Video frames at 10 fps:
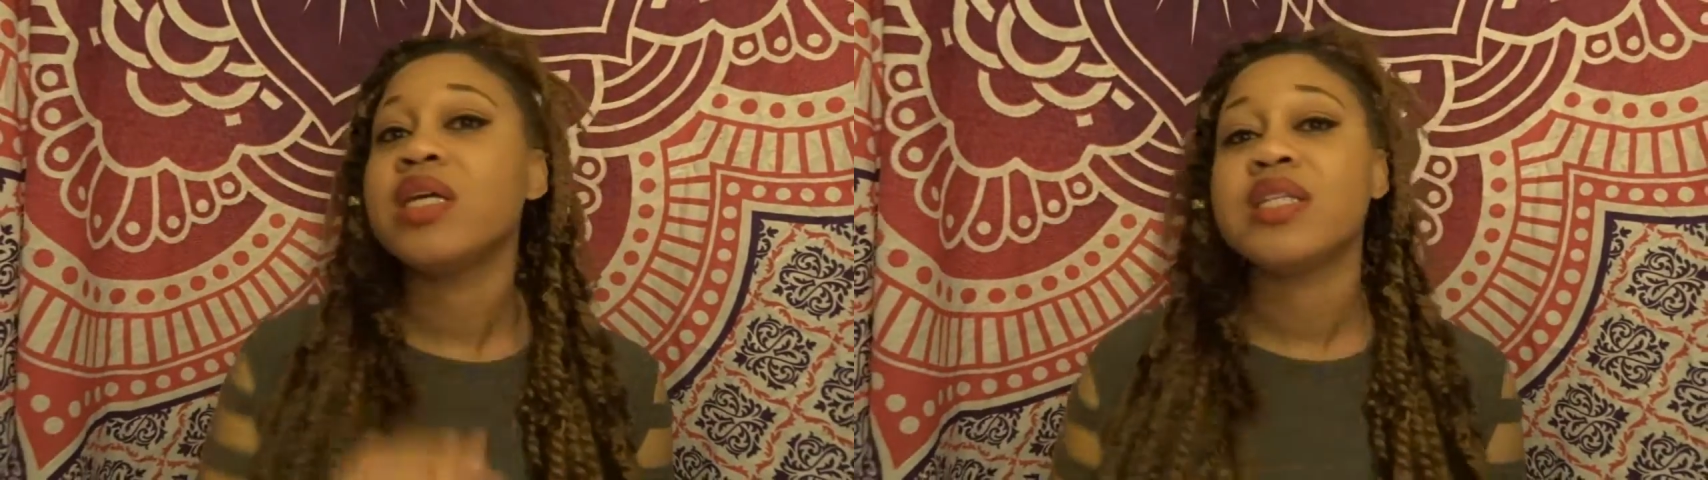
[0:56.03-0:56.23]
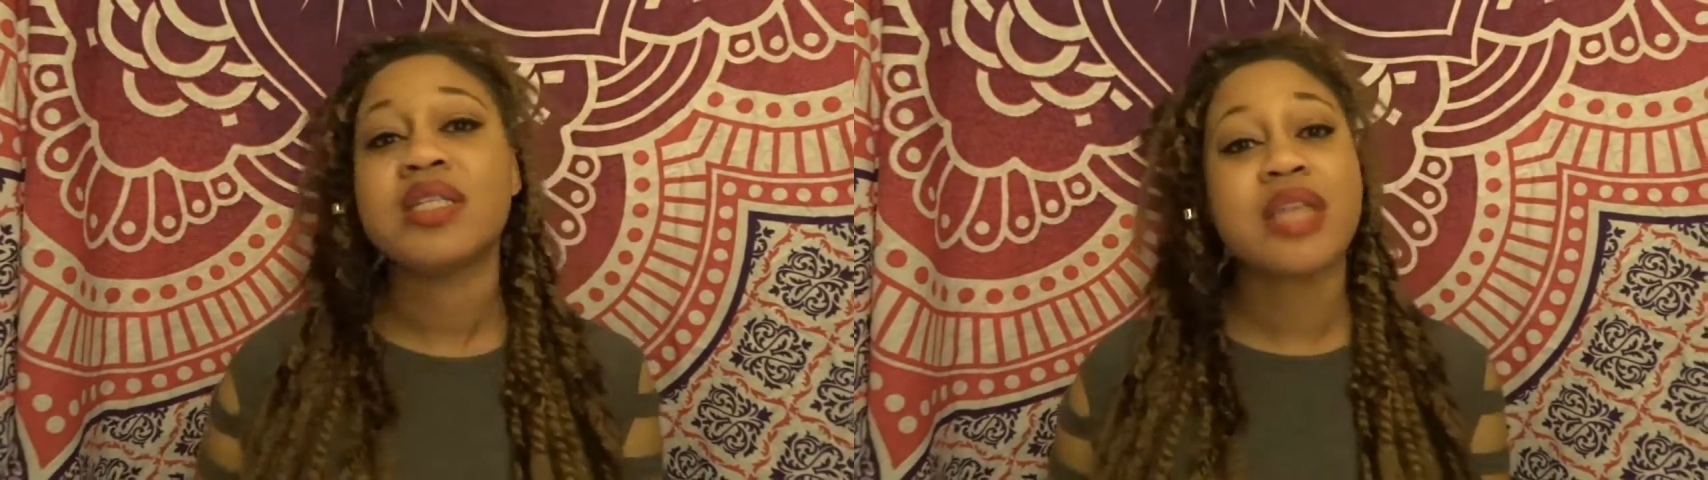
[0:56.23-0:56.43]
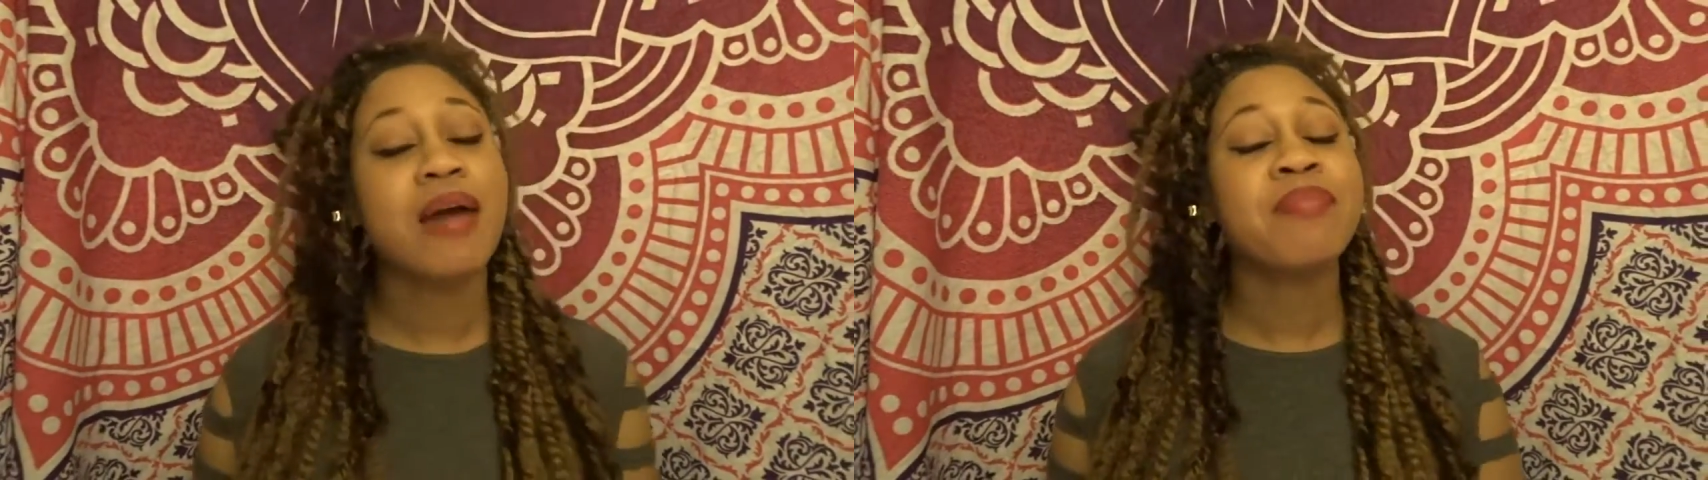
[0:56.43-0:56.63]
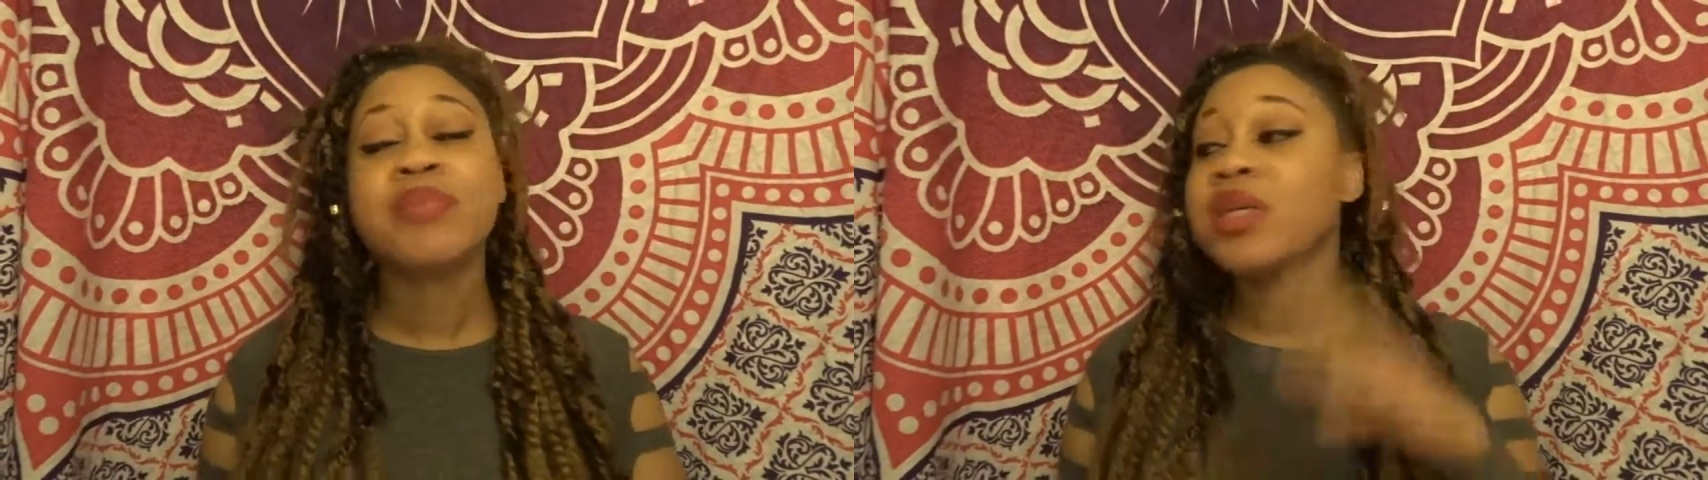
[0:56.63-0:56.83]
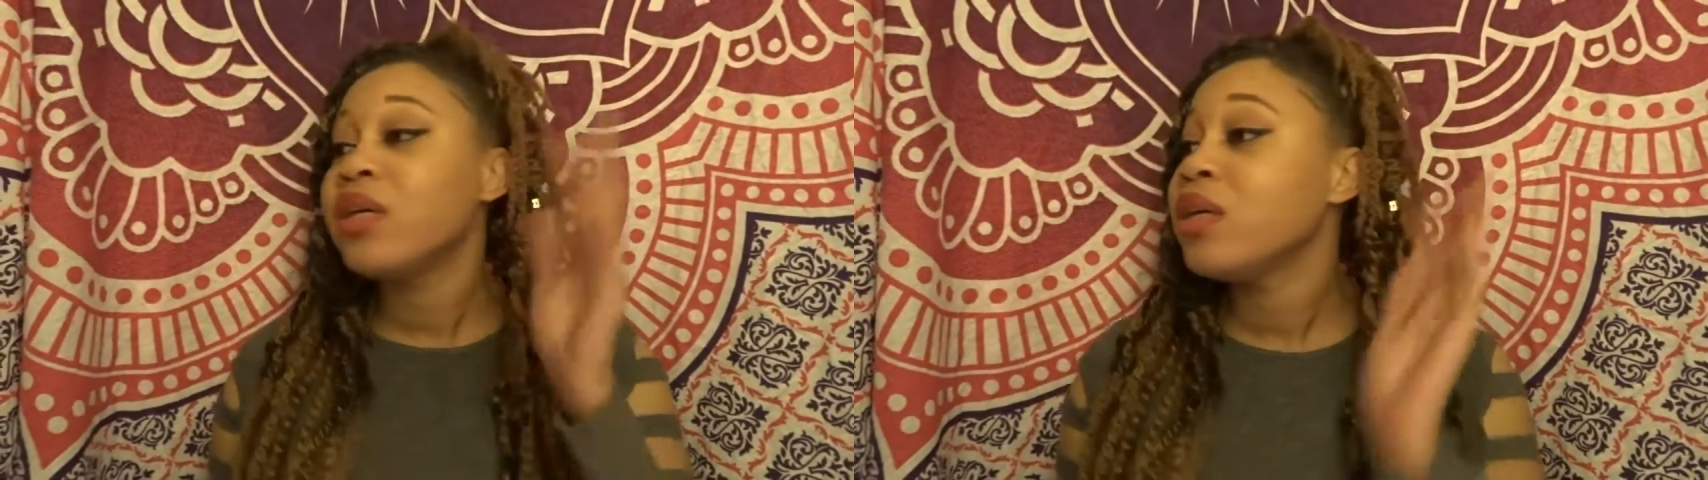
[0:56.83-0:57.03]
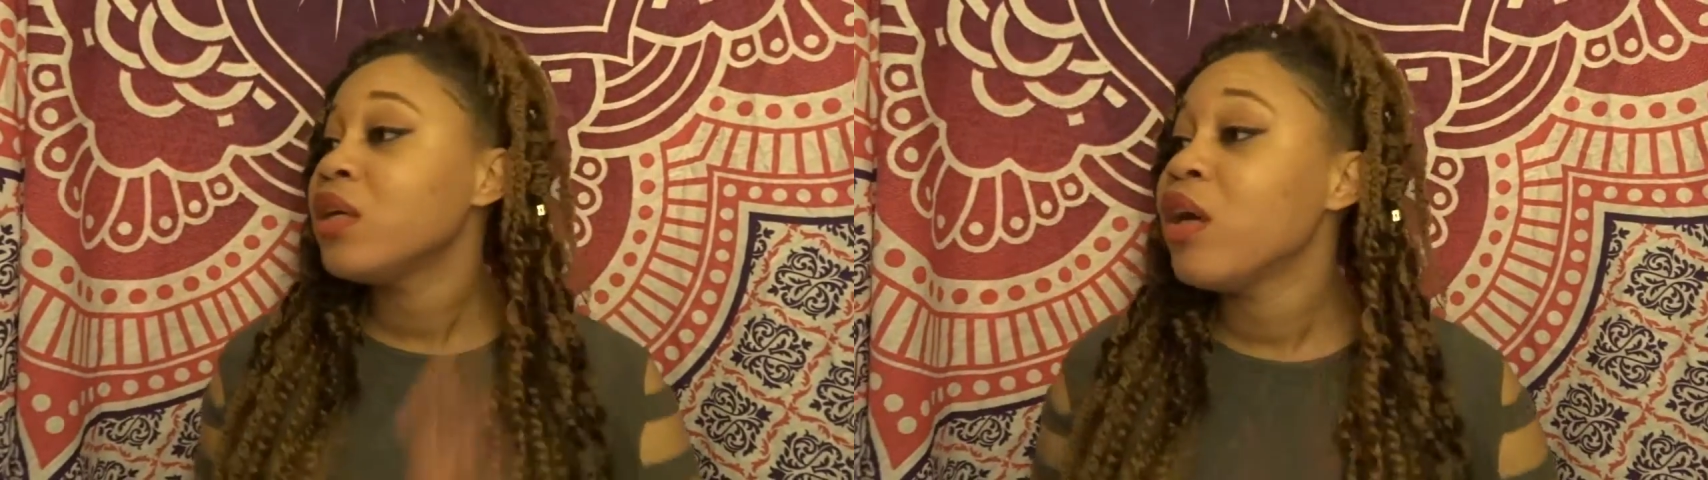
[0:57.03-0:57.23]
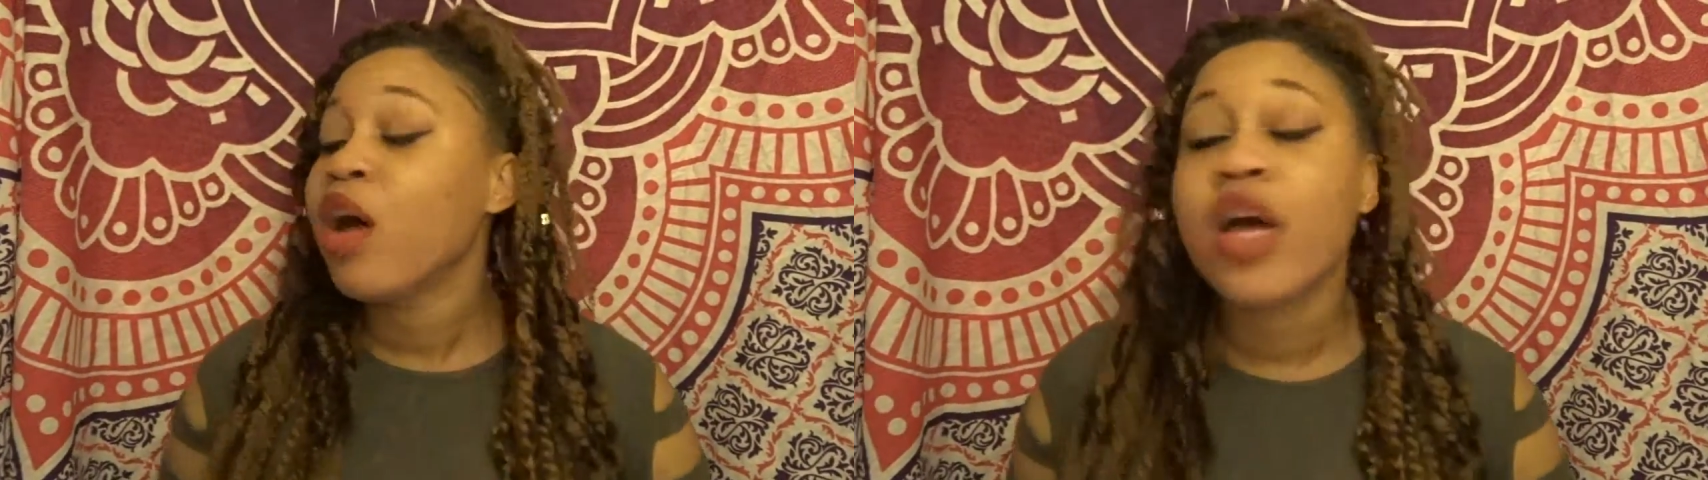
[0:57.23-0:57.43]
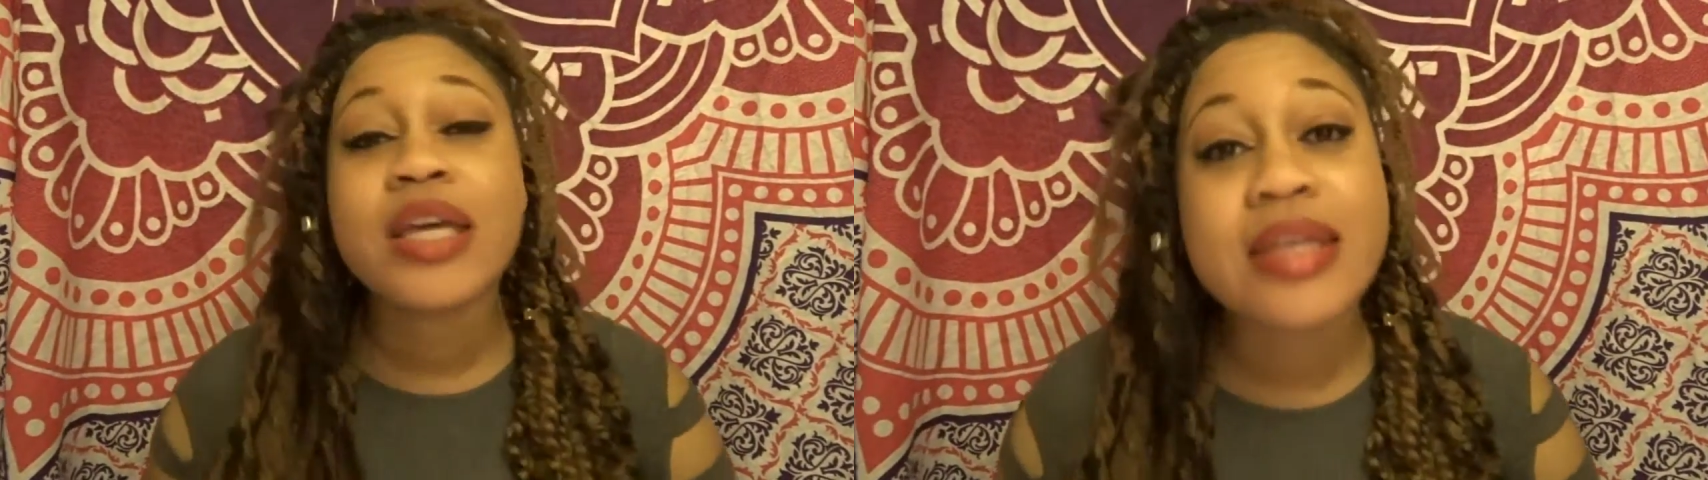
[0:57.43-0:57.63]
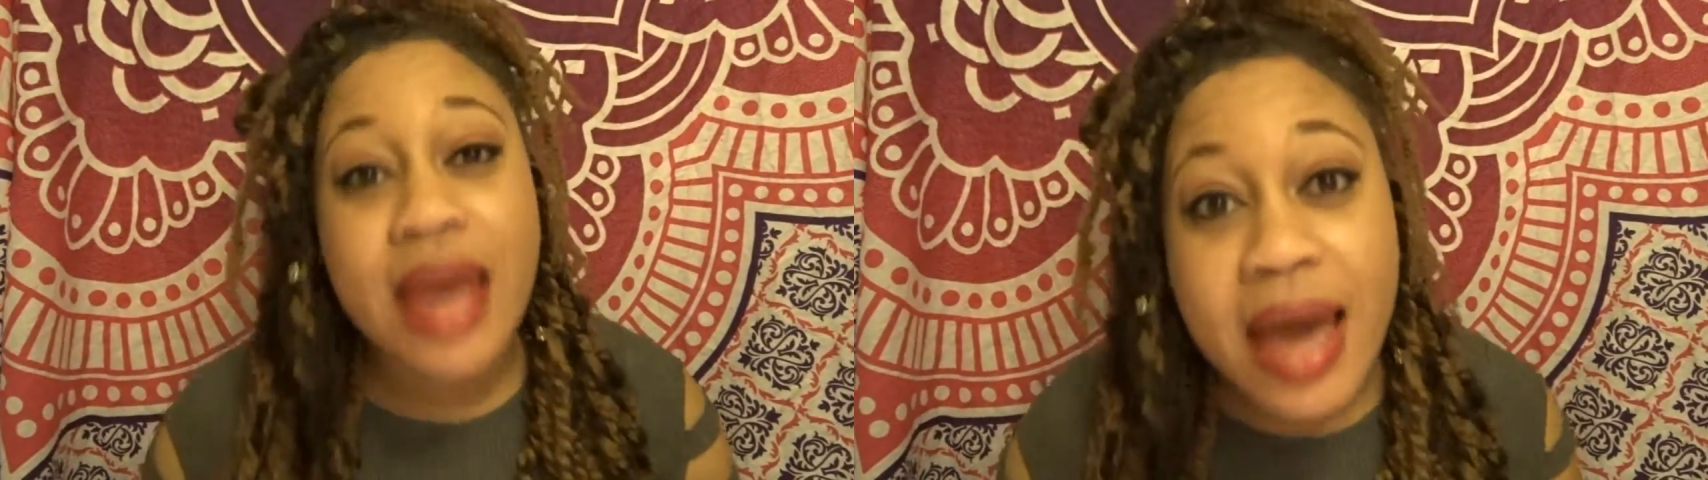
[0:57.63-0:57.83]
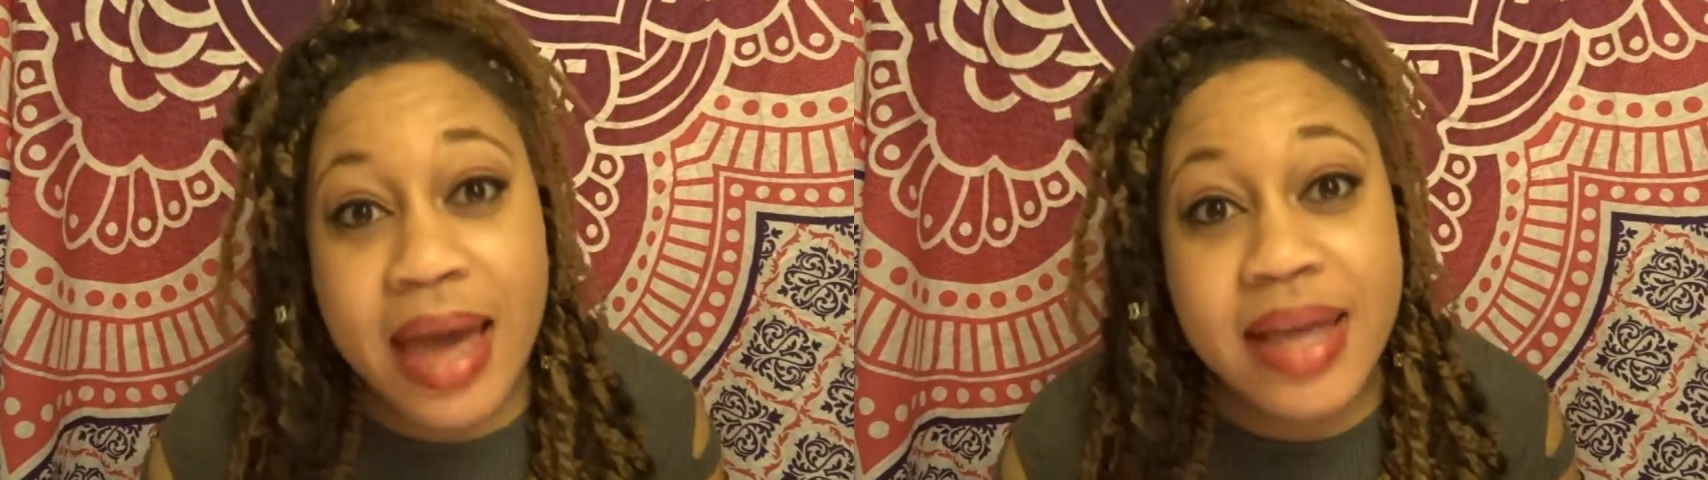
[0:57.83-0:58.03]
Stop.
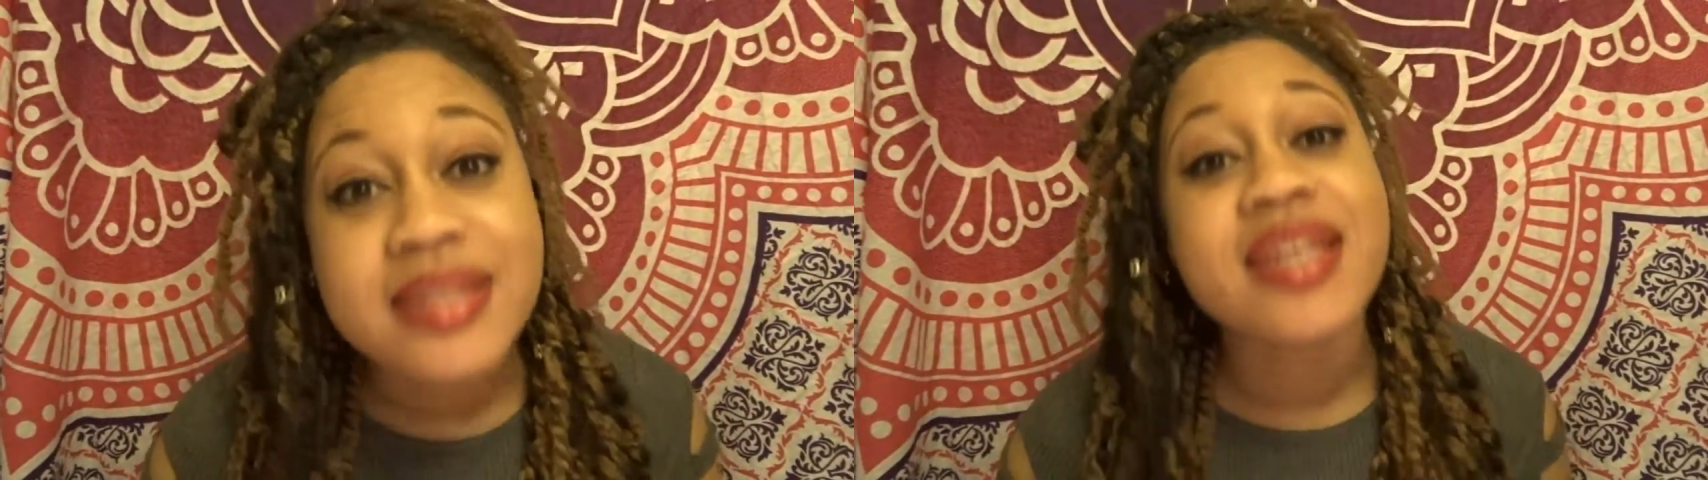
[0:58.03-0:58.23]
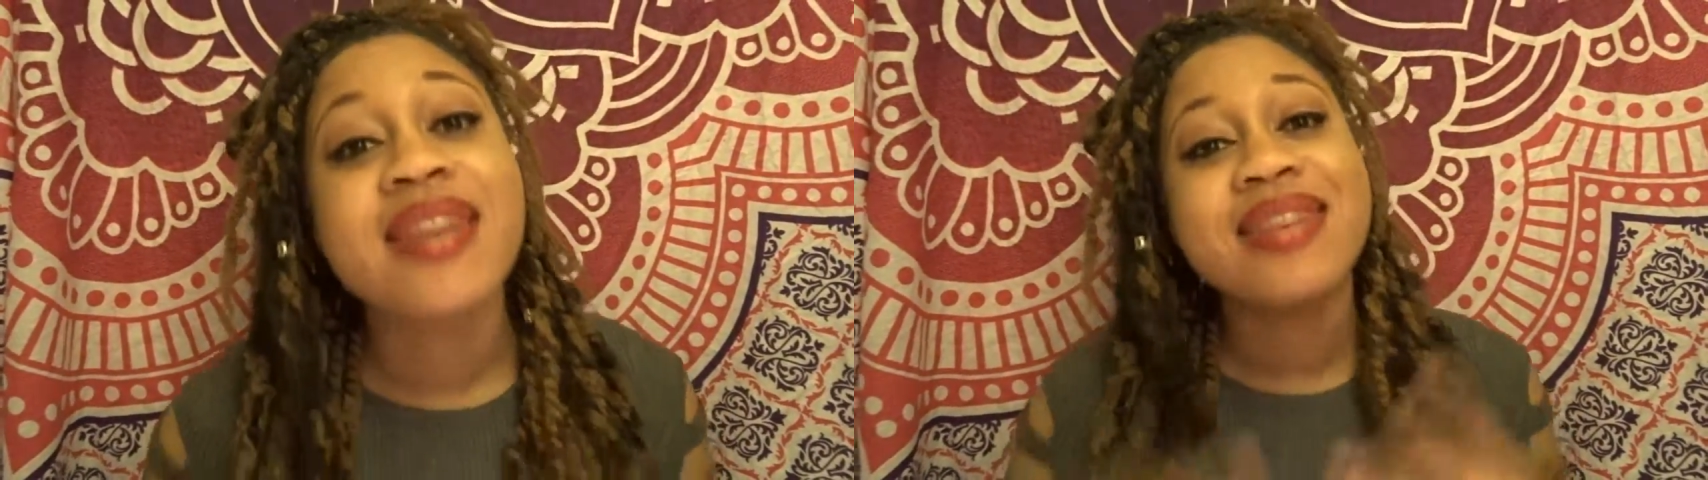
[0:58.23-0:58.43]
Yes,